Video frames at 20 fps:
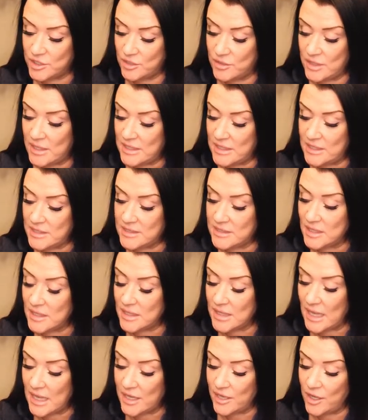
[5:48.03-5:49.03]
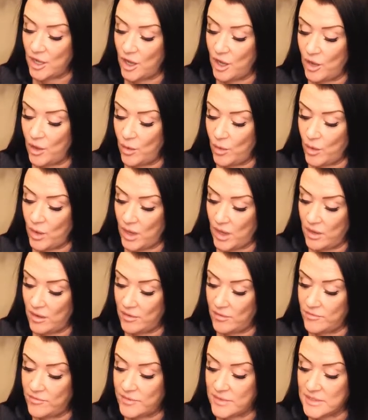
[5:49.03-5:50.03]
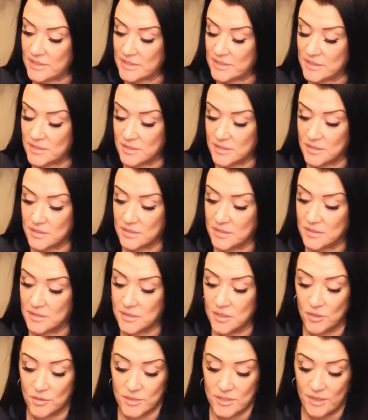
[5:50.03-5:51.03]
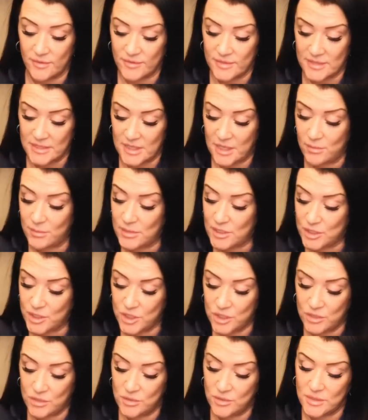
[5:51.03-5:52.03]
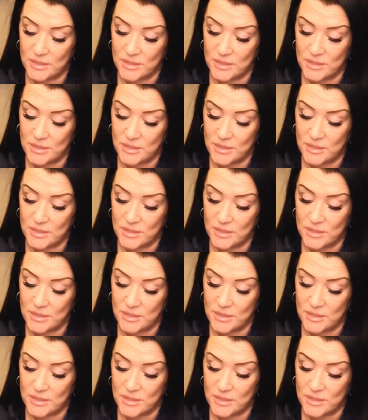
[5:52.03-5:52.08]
They need to let go of low self-esteem issues.